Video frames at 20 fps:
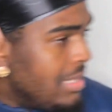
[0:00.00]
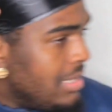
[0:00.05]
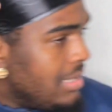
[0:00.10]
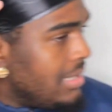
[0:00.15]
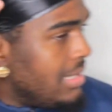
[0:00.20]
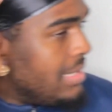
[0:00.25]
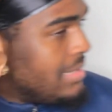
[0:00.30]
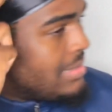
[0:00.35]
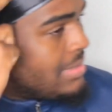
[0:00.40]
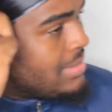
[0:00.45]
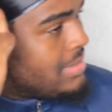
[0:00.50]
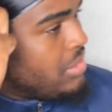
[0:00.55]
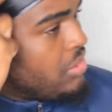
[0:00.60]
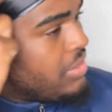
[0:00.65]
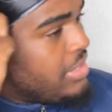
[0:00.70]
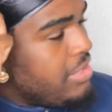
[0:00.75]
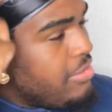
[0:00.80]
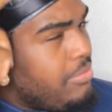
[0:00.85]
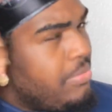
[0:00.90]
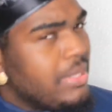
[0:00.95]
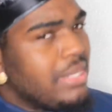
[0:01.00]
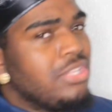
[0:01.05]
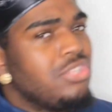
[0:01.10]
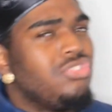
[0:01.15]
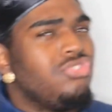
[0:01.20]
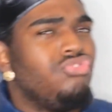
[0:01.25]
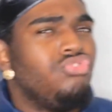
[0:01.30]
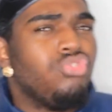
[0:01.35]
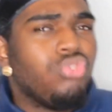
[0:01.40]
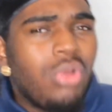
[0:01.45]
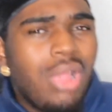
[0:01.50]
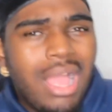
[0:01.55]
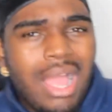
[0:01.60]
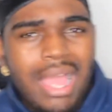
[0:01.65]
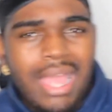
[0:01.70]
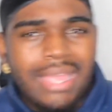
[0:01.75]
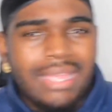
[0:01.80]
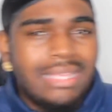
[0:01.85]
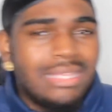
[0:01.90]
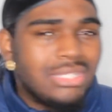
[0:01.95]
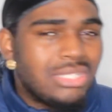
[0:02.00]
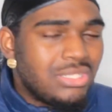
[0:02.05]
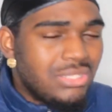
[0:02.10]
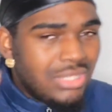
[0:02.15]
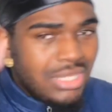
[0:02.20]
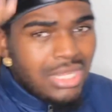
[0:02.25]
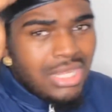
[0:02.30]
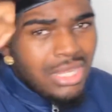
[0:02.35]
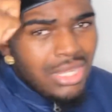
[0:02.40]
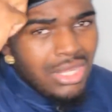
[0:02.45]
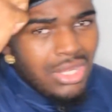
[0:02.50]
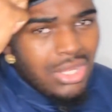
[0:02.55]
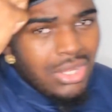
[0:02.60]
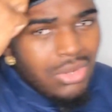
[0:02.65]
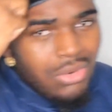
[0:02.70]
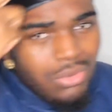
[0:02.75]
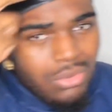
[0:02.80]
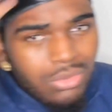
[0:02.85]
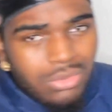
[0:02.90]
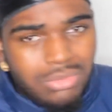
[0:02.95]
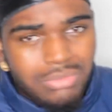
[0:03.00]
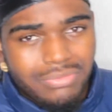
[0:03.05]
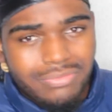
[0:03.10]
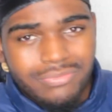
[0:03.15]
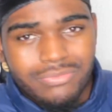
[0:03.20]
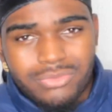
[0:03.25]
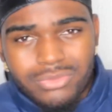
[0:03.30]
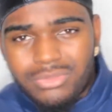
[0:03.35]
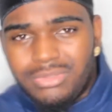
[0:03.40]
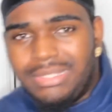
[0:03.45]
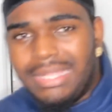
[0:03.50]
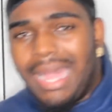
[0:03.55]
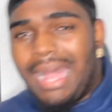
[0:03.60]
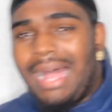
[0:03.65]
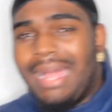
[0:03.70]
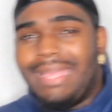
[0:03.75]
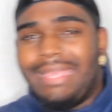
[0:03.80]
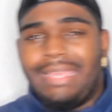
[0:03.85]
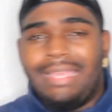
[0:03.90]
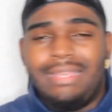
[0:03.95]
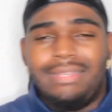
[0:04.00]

It's silky, but it's dry. It's dying.